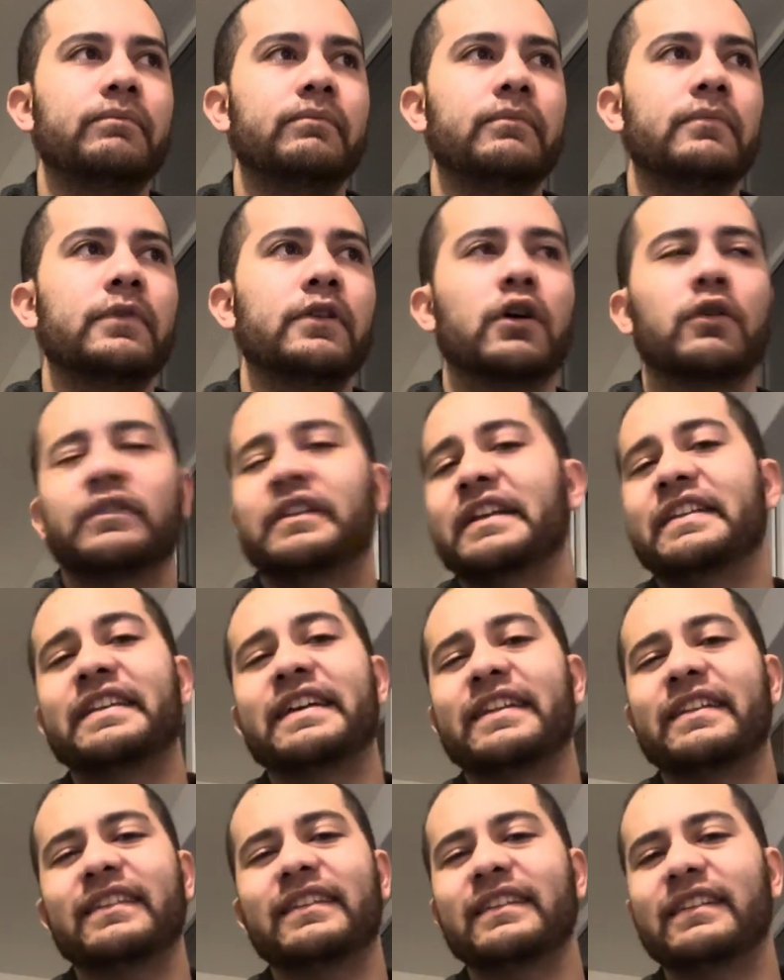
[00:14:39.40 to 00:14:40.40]
you know,
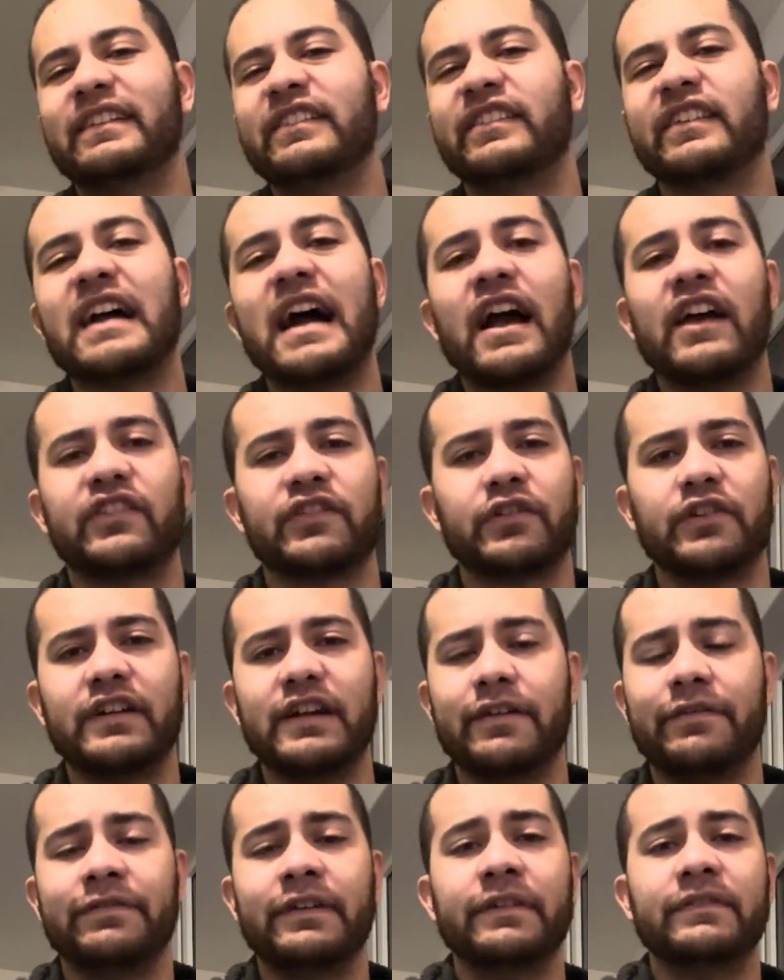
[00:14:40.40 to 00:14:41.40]
these guys are in
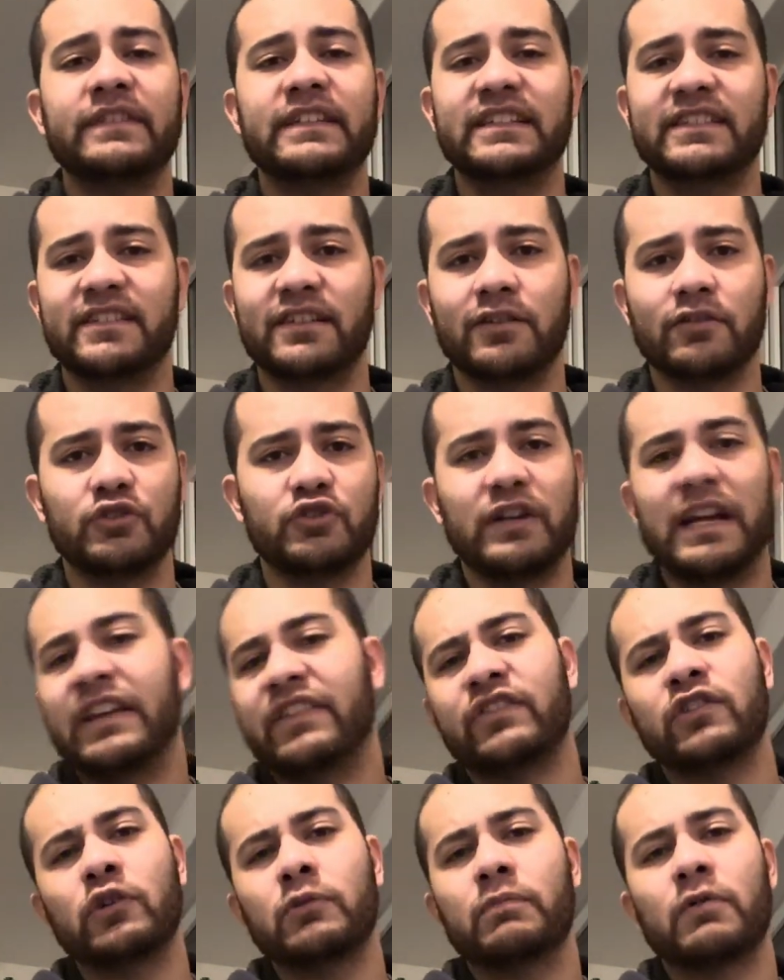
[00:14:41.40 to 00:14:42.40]
their 50s, you know. Dre and
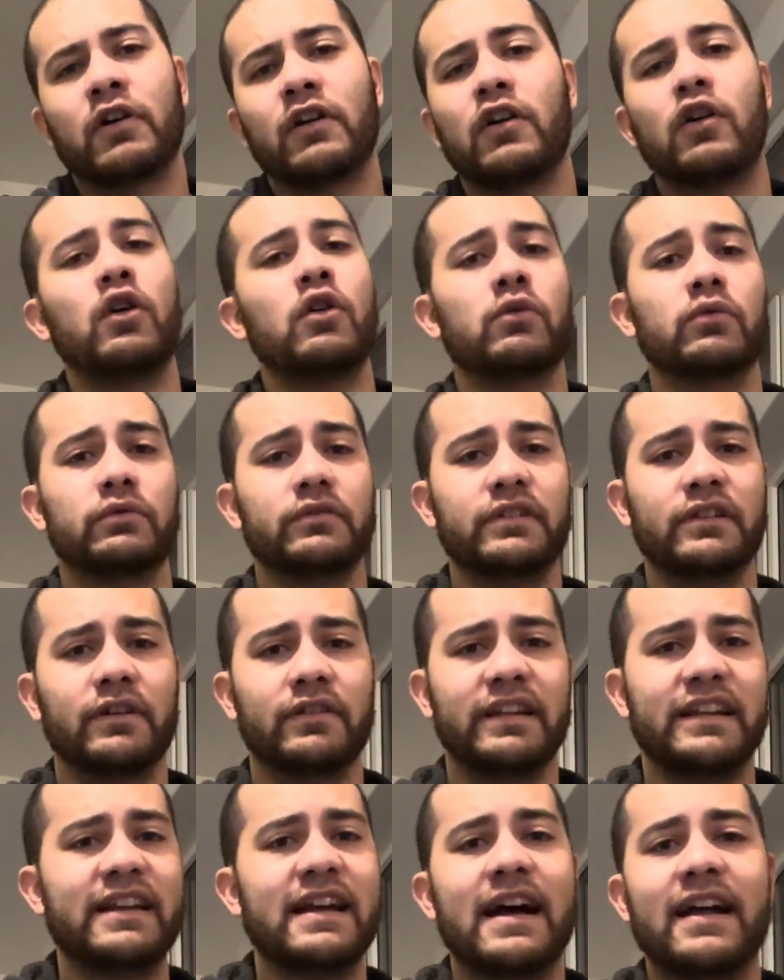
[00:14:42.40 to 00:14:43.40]
Snoop are old. You know,
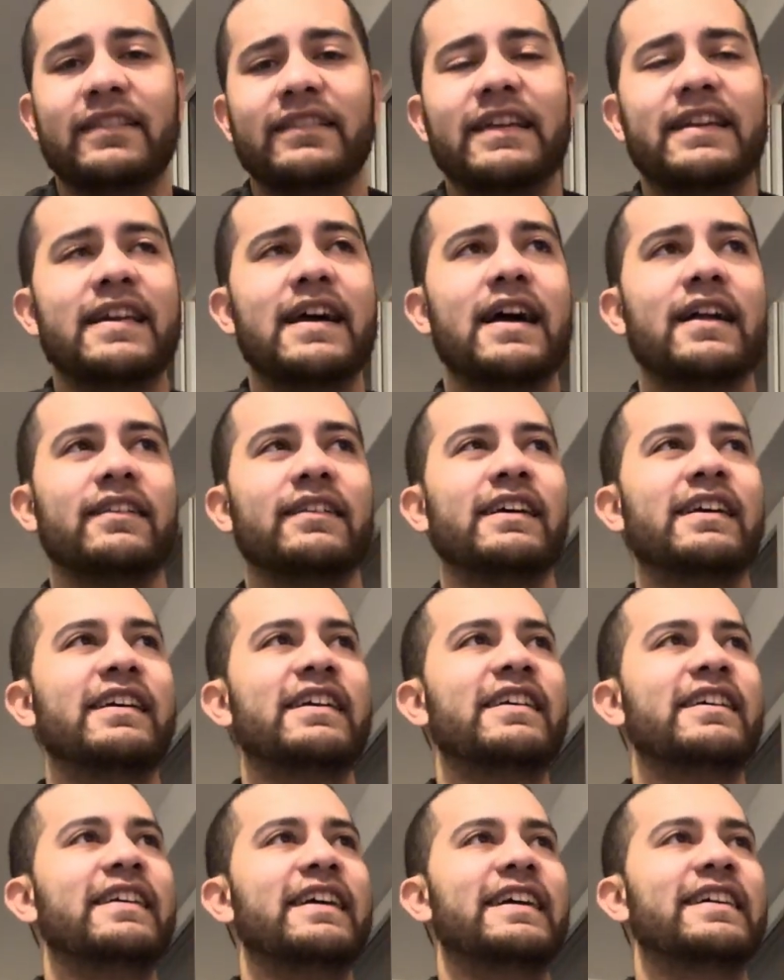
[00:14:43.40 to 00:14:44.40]
they're not in
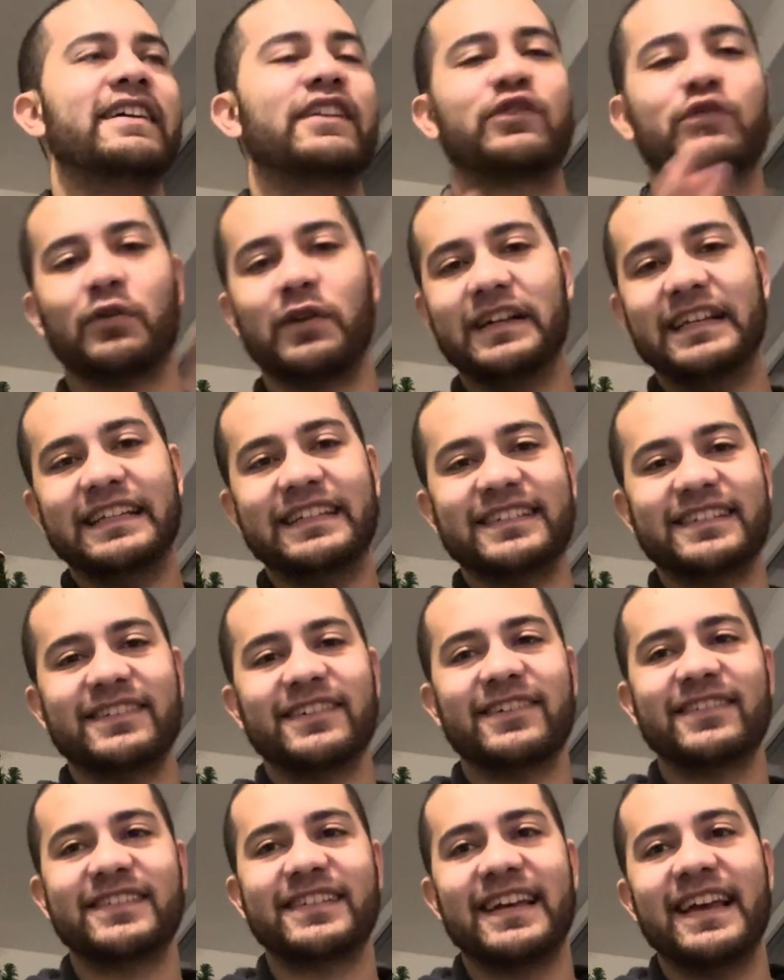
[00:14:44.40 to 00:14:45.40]
their 20s, you
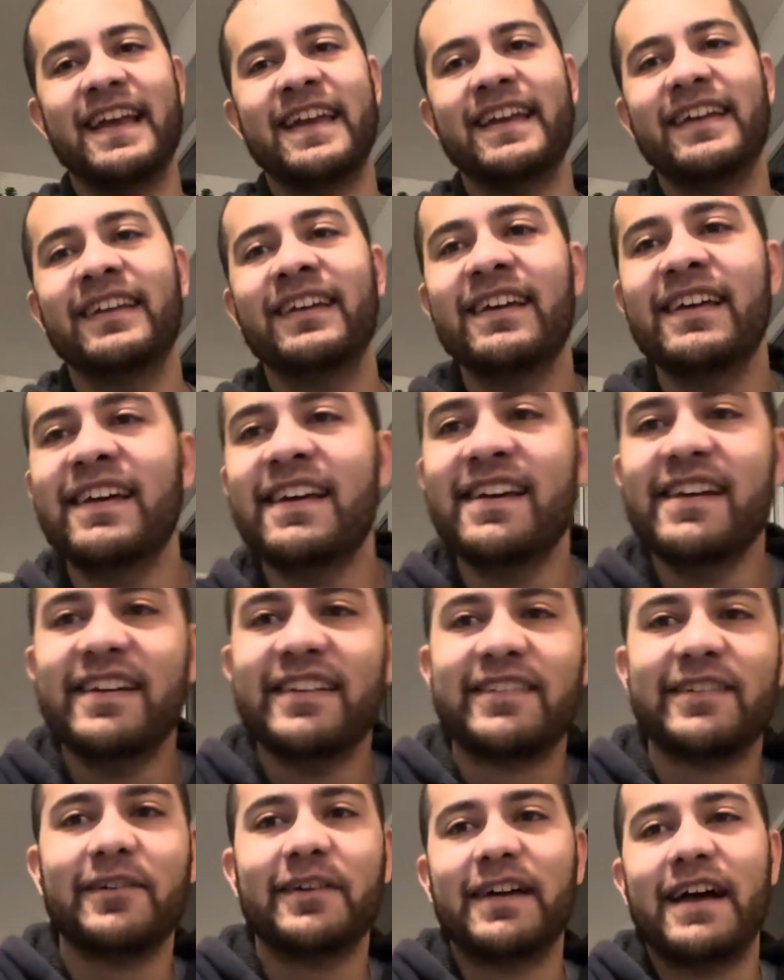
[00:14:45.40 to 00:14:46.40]
know what I'm saying?
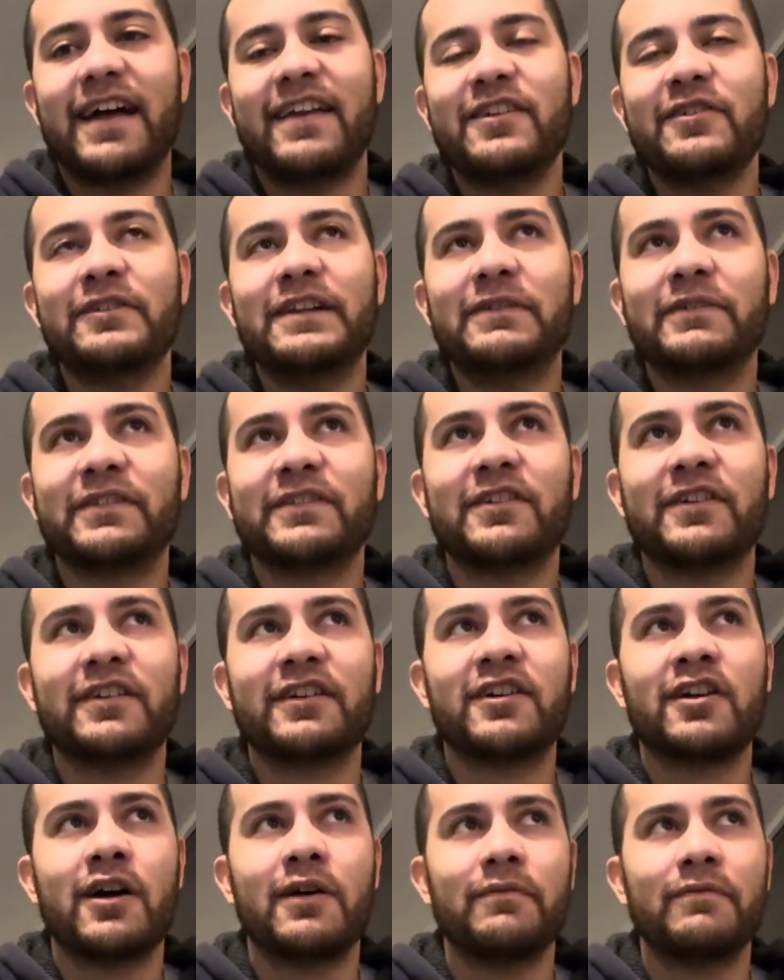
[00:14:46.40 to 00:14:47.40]
So I knew they was gonna
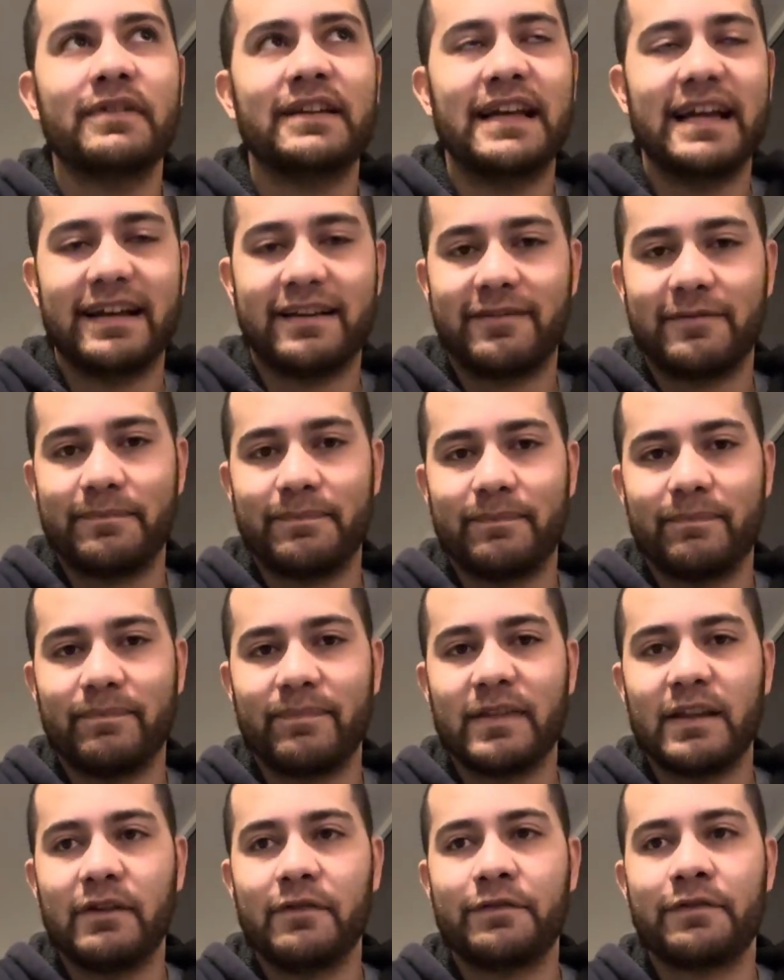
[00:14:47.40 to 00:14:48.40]
come with like
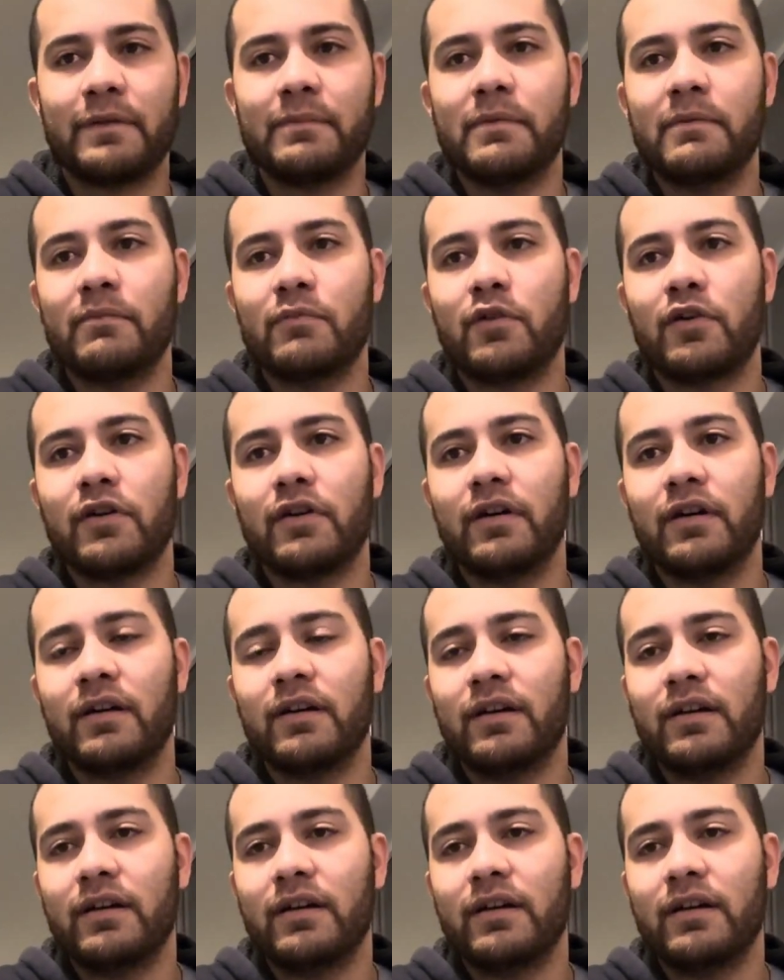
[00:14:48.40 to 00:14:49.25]
from a more